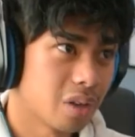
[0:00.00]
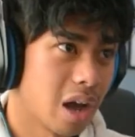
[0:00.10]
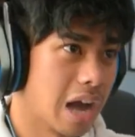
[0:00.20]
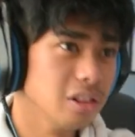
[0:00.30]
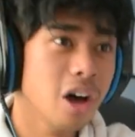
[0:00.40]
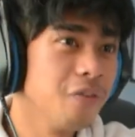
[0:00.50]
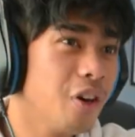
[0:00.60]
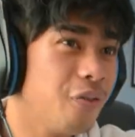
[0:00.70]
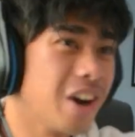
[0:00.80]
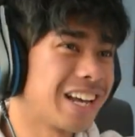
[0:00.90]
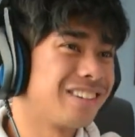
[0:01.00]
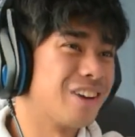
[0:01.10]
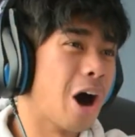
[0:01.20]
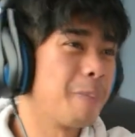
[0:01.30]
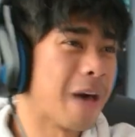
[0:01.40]
I love the fucking
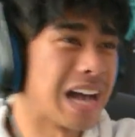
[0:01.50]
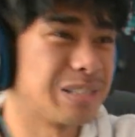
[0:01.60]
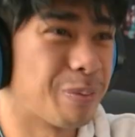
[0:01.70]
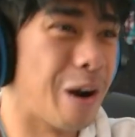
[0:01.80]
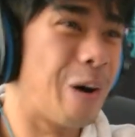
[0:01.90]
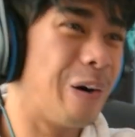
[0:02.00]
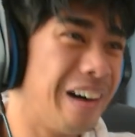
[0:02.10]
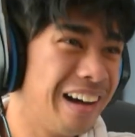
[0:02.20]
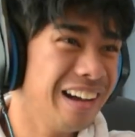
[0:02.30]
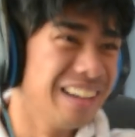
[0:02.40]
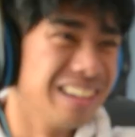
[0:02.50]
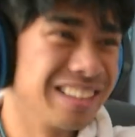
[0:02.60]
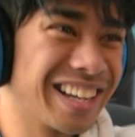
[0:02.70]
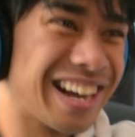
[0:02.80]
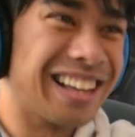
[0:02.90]
top hats, bro!
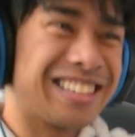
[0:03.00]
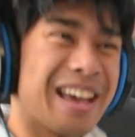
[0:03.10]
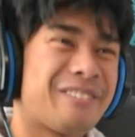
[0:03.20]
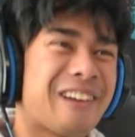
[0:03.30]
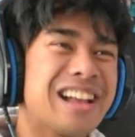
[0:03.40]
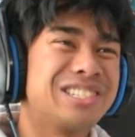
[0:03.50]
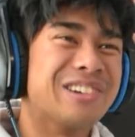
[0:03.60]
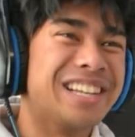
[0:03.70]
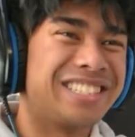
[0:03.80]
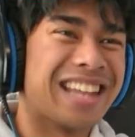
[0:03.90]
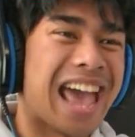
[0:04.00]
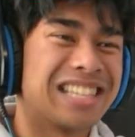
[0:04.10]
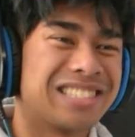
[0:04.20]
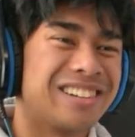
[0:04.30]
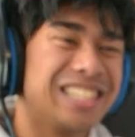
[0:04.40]
The goddamn graduation
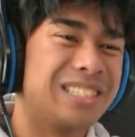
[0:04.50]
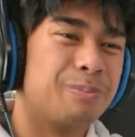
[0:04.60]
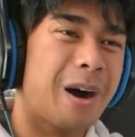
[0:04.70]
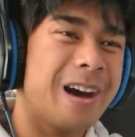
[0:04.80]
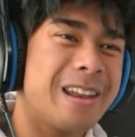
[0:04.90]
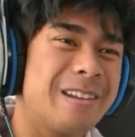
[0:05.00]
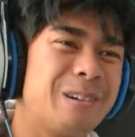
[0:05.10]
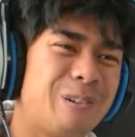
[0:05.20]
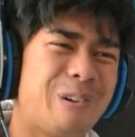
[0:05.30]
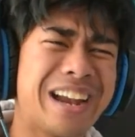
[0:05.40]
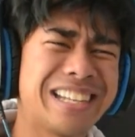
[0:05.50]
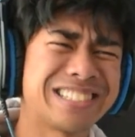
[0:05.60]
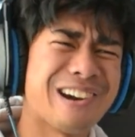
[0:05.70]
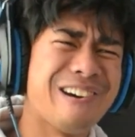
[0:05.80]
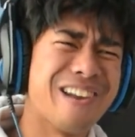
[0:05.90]
hats on each bun! What is
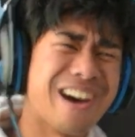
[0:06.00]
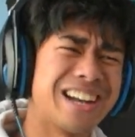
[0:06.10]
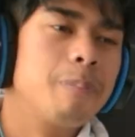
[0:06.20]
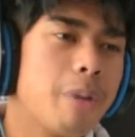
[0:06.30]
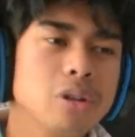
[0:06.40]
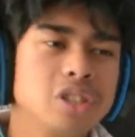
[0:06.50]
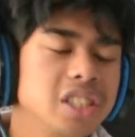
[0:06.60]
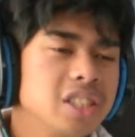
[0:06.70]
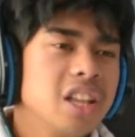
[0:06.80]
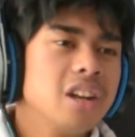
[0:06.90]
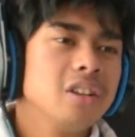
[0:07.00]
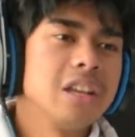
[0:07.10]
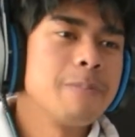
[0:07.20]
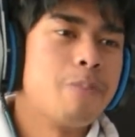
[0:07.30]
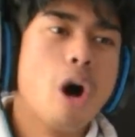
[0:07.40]
going on? Bro, she's
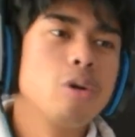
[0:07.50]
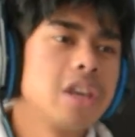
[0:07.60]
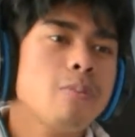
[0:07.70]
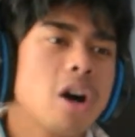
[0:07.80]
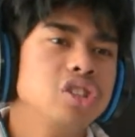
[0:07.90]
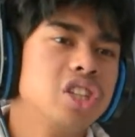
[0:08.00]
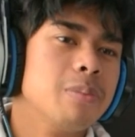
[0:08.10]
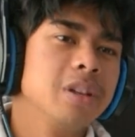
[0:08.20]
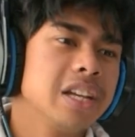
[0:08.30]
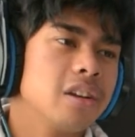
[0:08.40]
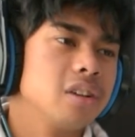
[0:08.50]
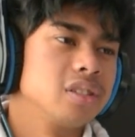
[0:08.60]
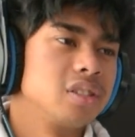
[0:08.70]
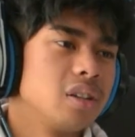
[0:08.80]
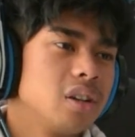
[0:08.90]
literally Pokemon gym leaders.